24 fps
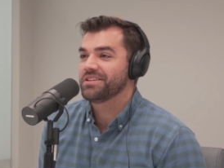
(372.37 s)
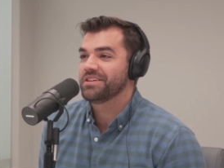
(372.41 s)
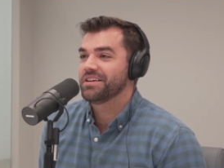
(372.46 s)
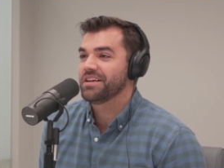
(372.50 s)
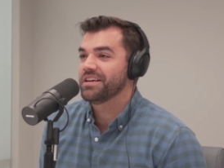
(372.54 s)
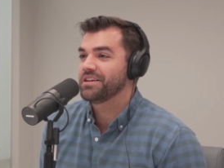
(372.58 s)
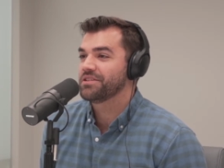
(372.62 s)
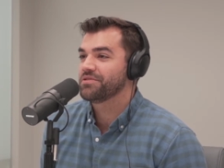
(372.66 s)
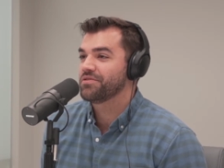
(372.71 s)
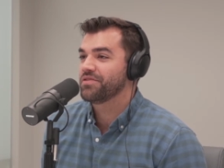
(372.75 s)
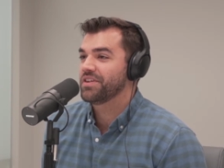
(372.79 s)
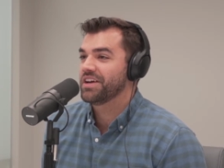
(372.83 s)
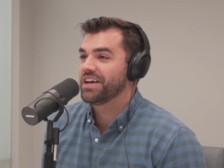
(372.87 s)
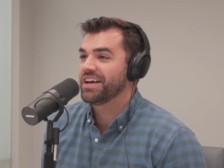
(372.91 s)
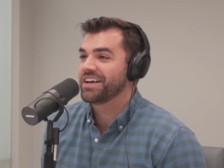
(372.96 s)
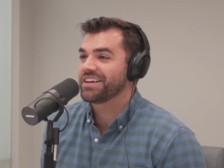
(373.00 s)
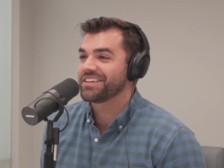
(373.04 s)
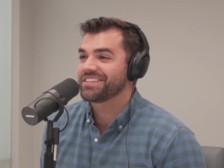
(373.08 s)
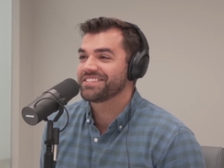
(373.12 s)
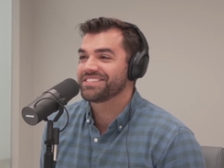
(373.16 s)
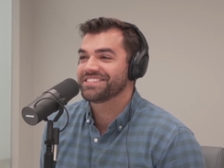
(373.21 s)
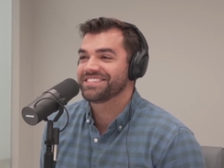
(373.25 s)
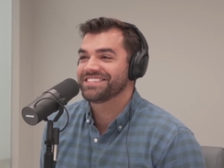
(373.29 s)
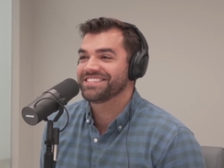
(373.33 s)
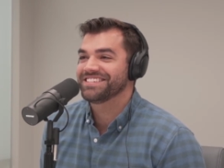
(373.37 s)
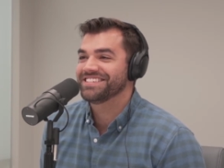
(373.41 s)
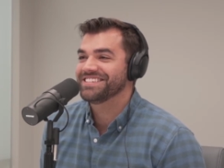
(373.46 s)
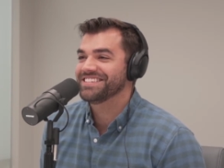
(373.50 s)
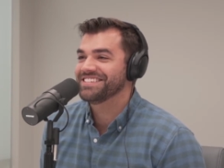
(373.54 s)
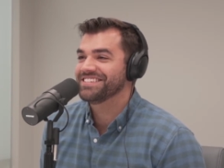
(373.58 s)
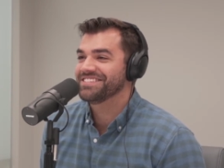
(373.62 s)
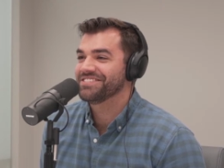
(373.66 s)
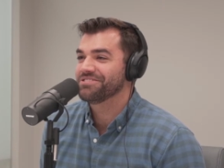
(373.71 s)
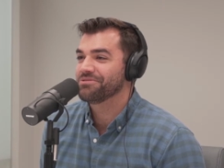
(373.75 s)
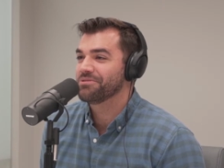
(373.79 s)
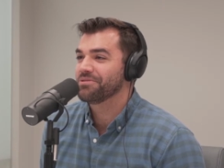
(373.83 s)
HVAC,
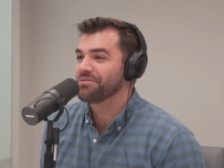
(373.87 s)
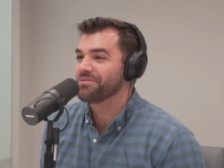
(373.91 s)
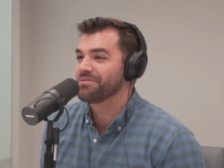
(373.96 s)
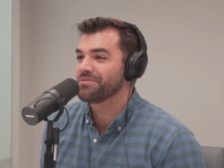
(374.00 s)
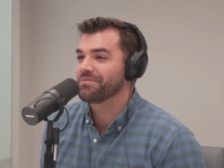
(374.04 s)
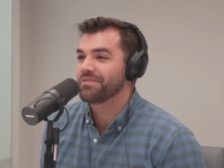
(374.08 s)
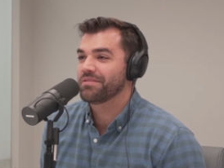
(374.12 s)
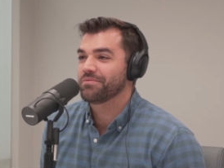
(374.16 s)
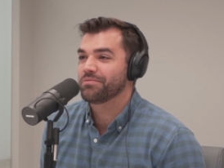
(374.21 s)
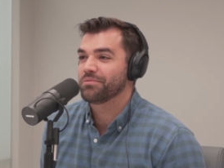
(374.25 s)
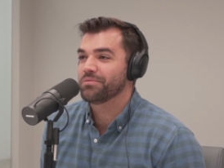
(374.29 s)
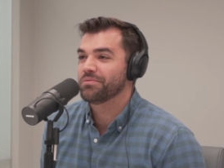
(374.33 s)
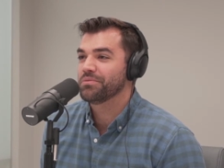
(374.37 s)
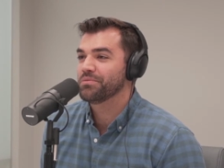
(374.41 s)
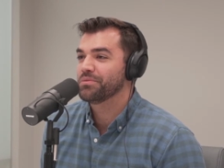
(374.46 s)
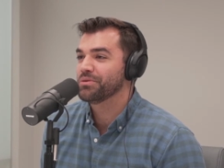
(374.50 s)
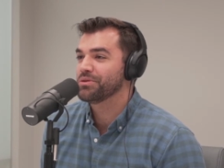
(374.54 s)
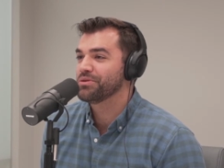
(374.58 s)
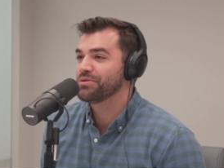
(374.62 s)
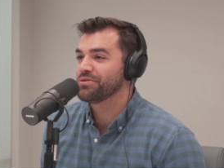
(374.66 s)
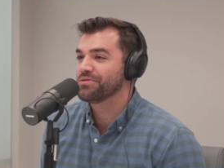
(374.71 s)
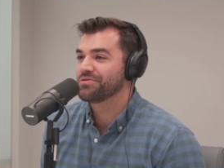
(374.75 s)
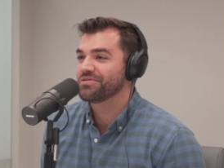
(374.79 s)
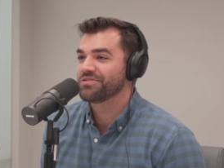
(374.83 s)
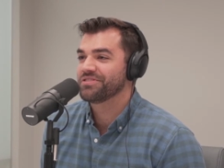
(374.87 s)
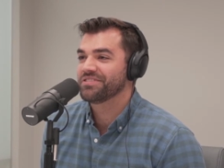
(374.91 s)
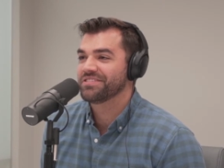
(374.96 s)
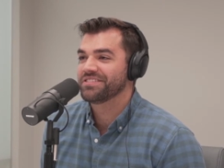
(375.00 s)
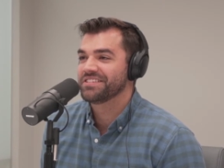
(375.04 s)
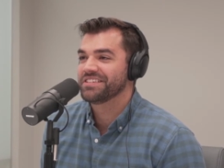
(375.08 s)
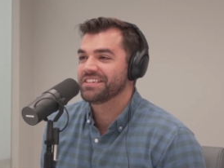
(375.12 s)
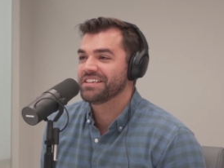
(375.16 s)
you know, roof,